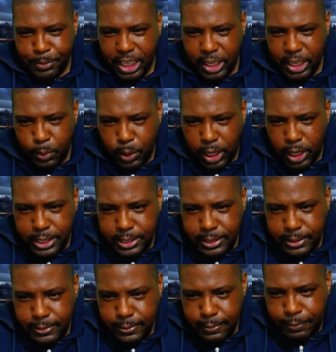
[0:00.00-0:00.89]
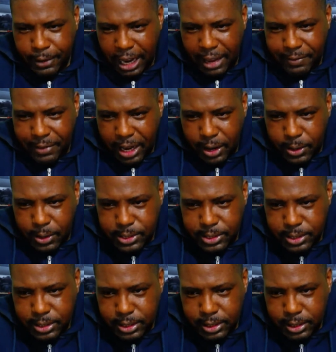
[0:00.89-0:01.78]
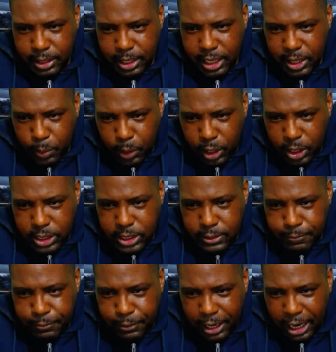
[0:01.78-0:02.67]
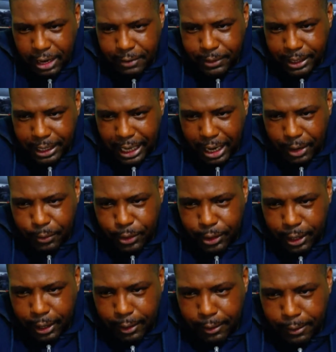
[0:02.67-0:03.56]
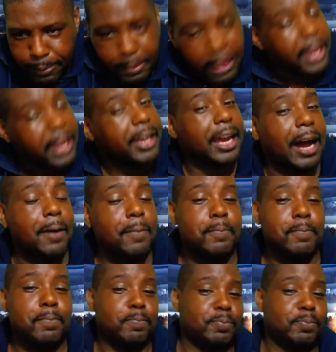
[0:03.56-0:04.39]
He was 5 hours. He was 5 an hour ago. There you go.